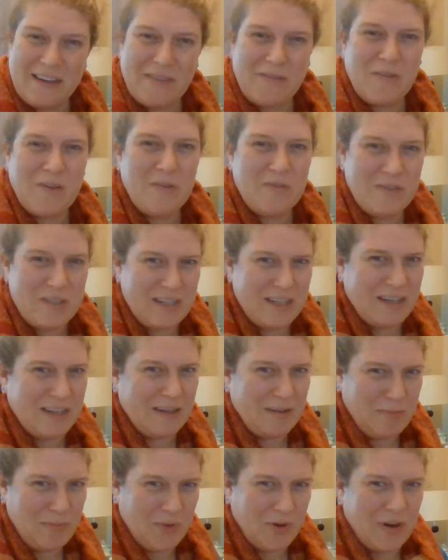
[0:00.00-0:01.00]
If you
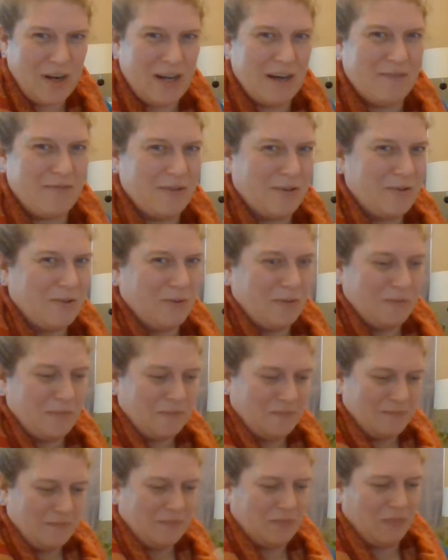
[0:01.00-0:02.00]
did, bravo.
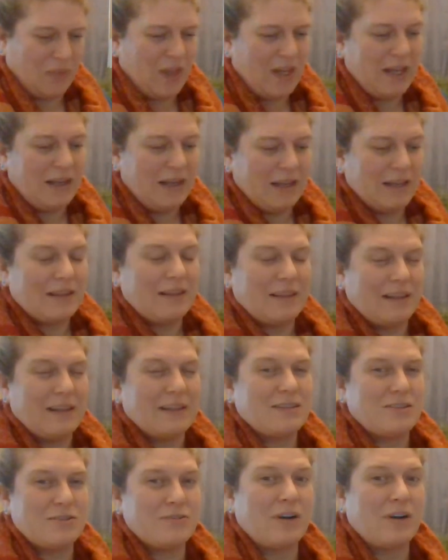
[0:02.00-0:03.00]

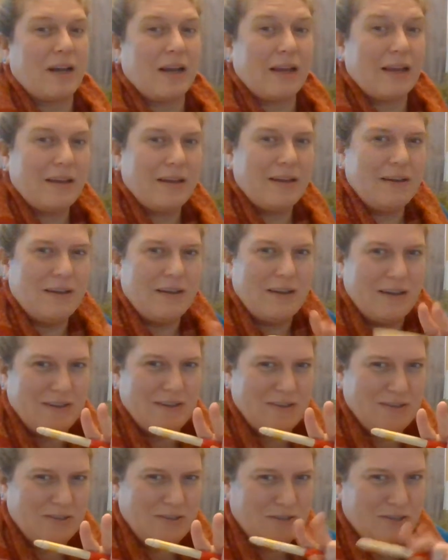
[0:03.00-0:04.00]
Let's try
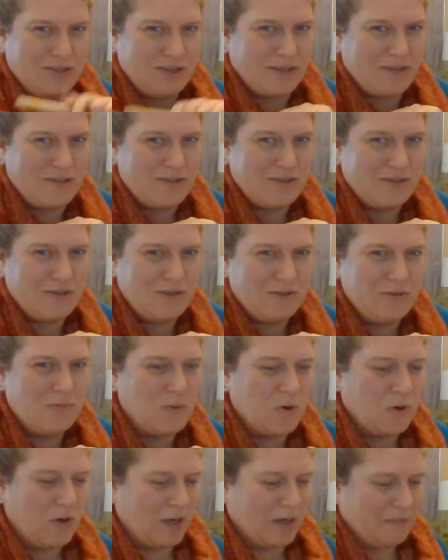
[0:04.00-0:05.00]
just 2
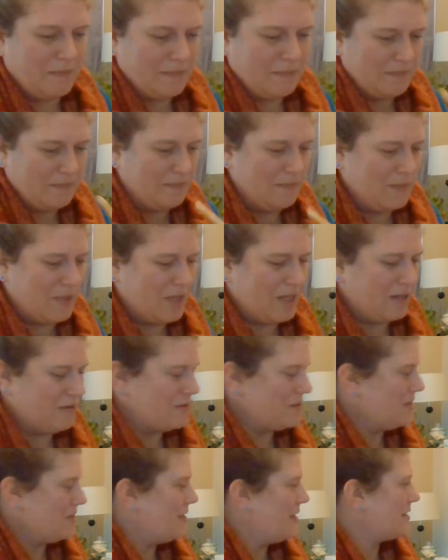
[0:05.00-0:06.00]
more.
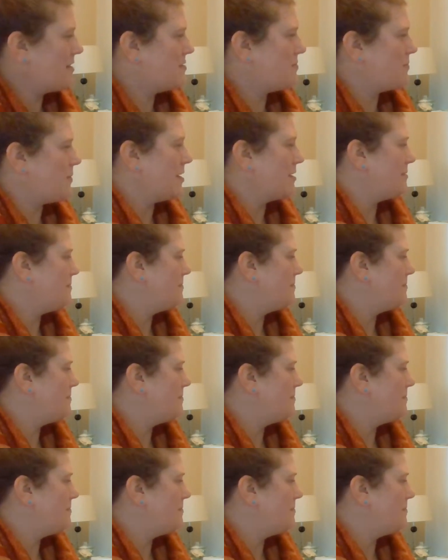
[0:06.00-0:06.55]
Here's the next one.